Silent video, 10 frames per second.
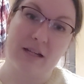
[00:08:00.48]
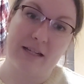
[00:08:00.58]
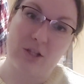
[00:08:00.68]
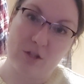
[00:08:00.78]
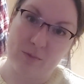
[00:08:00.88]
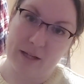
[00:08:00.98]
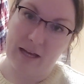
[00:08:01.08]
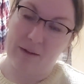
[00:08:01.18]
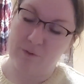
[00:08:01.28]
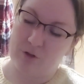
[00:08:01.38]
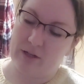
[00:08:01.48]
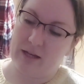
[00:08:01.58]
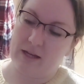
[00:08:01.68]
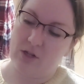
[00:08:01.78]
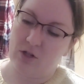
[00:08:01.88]
need to use my camera
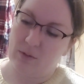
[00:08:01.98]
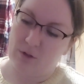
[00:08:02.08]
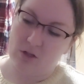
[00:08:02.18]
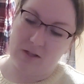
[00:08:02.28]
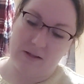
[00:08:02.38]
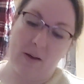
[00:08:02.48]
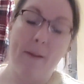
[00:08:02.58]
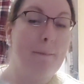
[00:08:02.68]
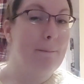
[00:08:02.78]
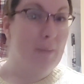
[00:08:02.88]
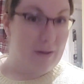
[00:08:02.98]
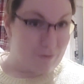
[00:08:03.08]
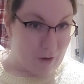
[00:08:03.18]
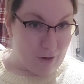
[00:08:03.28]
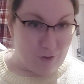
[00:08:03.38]
occasionally, which is my
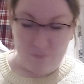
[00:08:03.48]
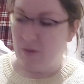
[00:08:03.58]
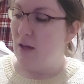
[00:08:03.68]
phone,